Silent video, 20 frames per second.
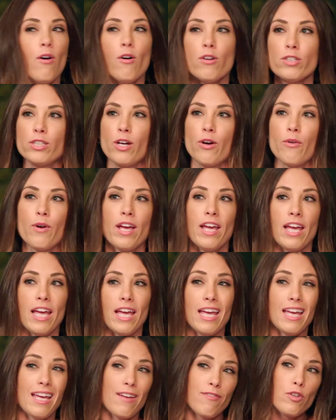Also,
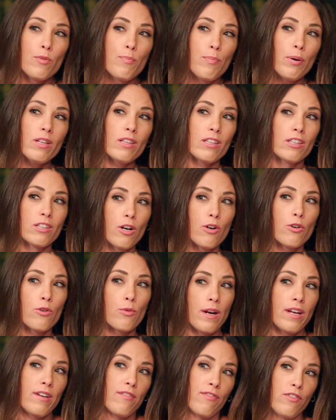if you put
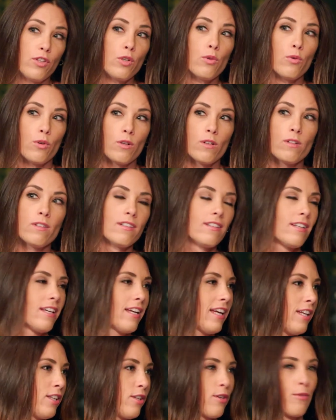low-grade fuel
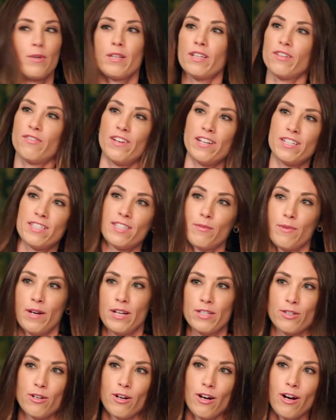in your really fancy
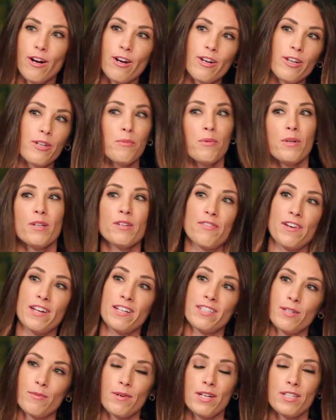race car, your really
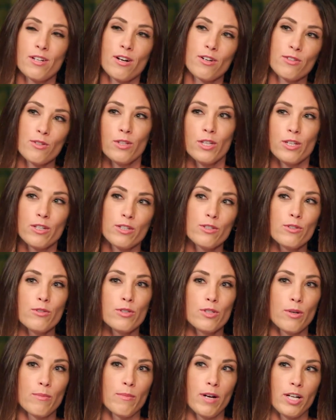fancy race car is only going to do
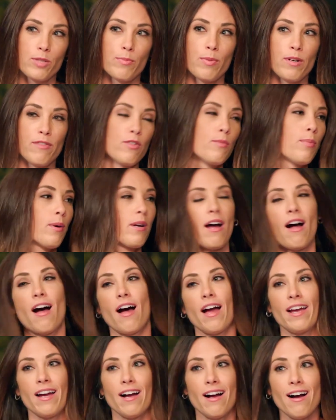so much. But if you put
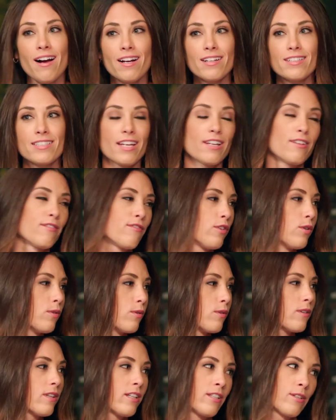high octane
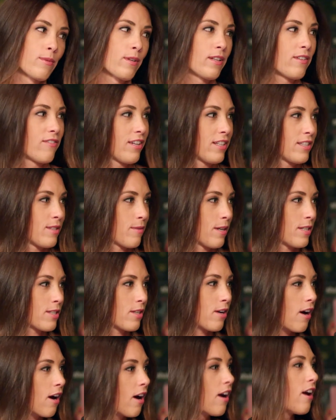fuel in your really fancy race
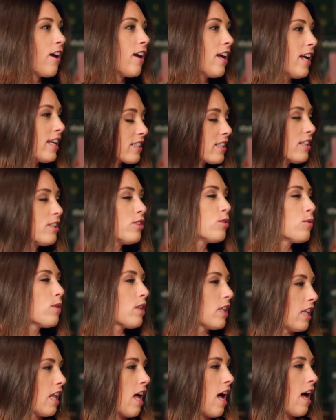car, it's going to do a
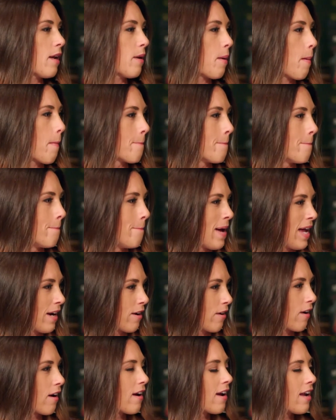lot
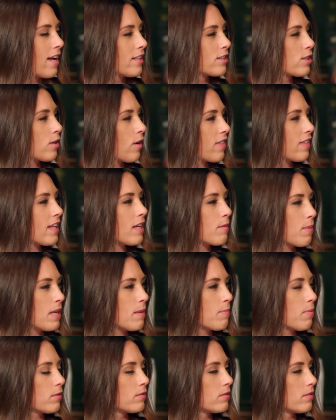better. And so I think
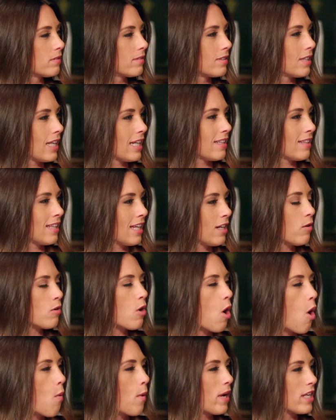people, they don't
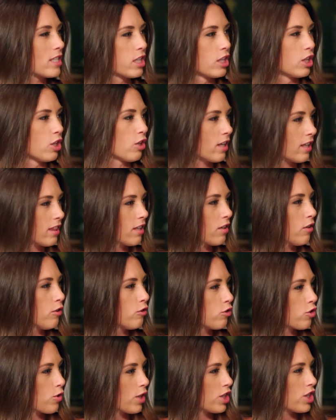always look at their
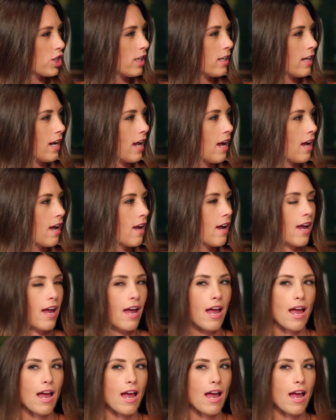nutrition